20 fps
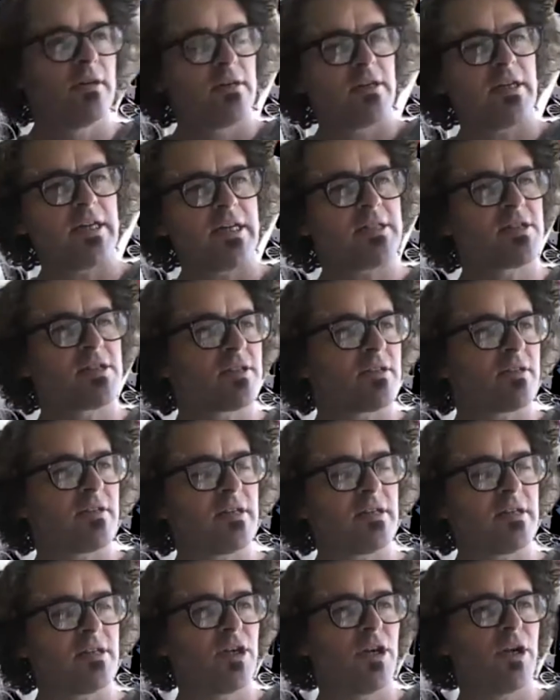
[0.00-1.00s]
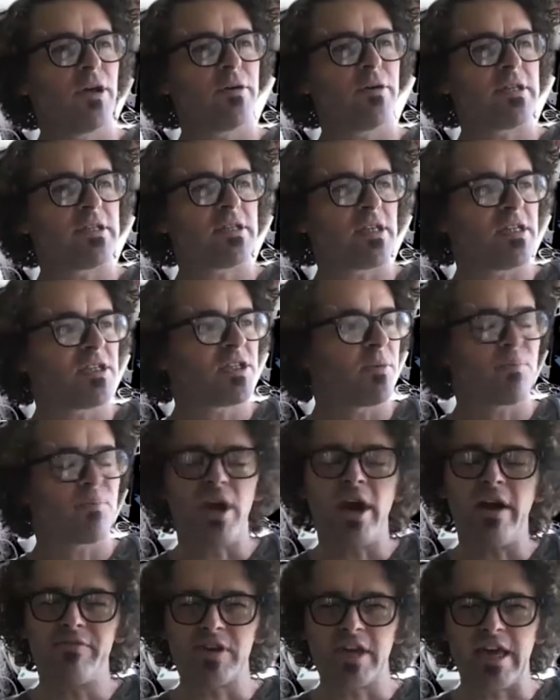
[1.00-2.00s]
it's a
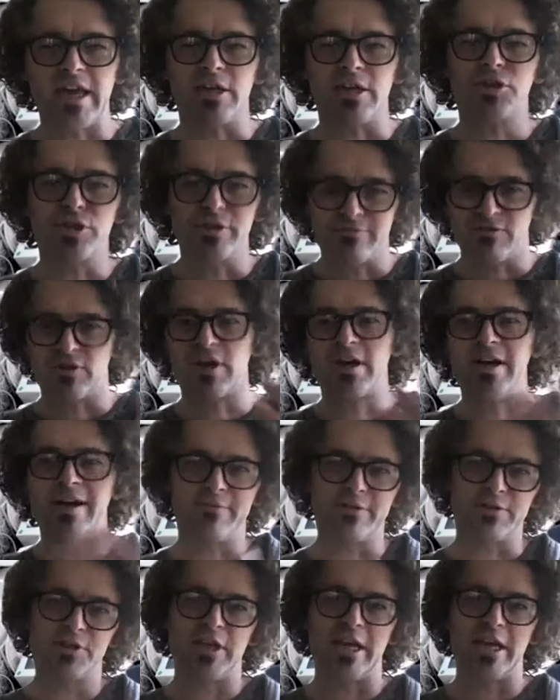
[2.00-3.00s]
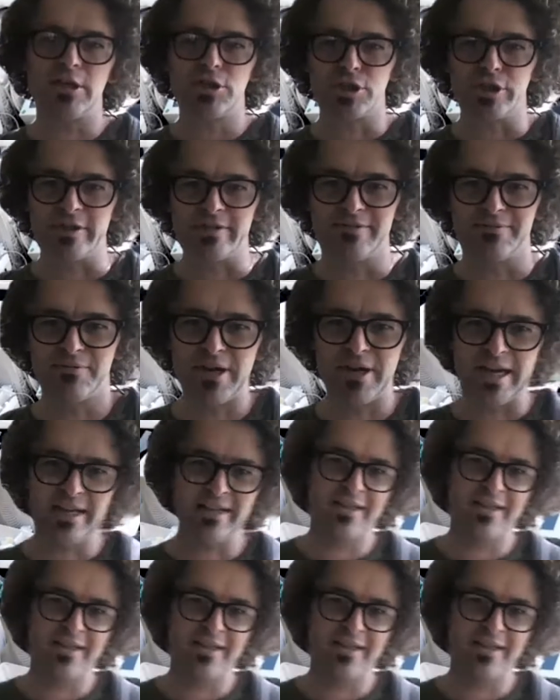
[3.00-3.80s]
provocation for conversation, right?